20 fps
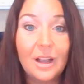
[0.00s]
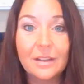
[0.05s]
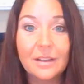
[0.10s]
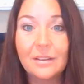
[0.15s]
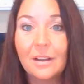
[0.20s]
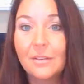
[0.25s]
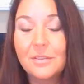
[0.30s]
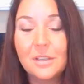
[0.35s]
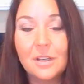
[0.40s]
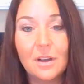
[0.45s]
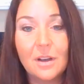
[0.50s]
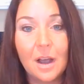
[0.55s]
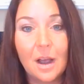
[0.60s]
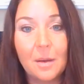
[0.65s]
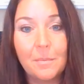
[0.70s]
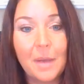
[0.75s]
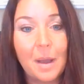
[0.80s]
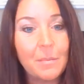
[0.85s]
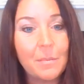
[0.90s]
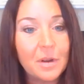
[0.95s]
I'd love to,
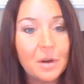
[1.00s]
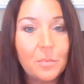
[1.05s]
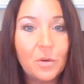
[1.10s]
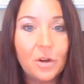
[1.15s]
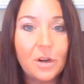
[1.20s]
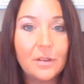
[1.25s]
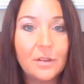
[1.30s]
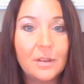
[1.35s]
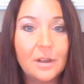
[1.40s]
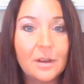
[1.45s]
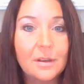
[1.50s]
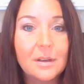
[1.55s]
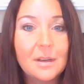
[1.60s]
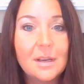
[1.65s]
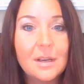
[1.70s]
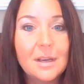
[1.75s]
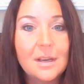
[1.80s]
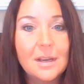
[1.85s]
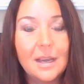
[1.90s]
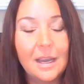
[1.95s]
I'm going to put in
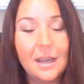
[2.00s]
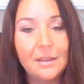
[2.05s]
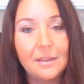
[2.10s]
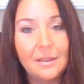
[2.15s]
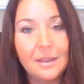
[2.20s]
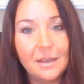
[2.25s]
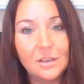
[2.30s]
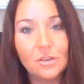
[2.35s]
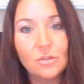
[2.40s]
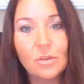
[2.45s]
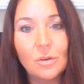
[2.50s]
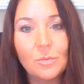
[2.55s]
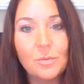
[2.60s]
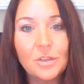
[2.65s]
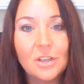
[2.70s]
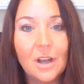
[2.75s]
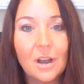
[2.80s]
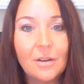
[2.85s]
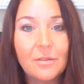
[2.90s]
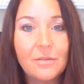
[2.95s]
the
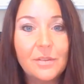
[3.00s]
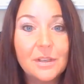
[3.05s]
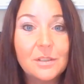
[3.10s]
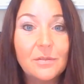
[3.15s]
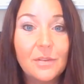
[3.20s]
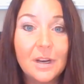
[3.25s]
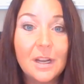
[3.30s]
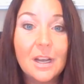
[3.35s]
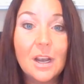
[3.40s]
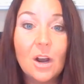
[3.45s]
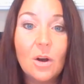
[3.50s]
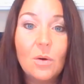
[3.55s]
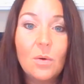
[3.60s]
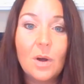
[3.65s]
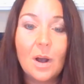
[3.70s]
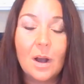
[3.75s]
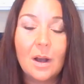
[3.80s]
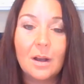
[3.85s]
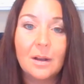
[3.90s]
description of this video